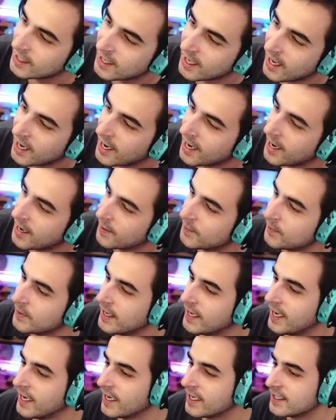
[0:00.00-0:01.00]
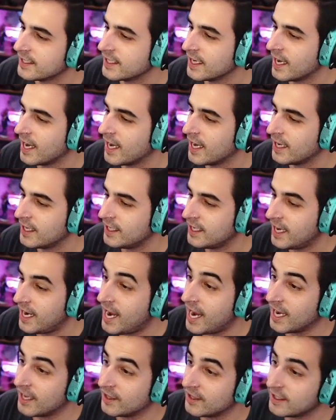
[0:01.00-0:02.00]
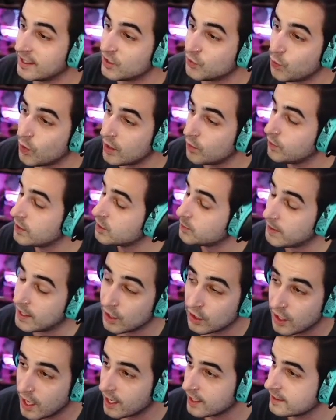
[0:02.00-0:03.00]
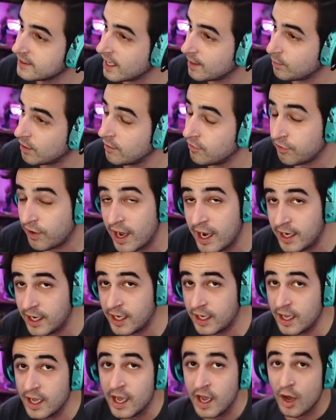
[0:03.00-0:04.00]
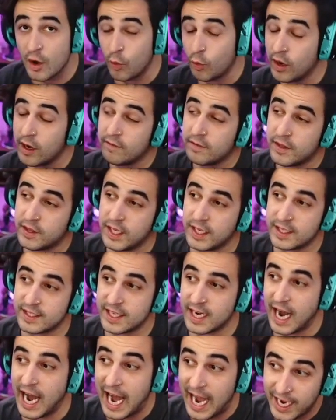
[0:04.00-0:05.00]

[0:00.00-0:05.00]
Yeah, this one we spent a lot of time refining. One of the things that I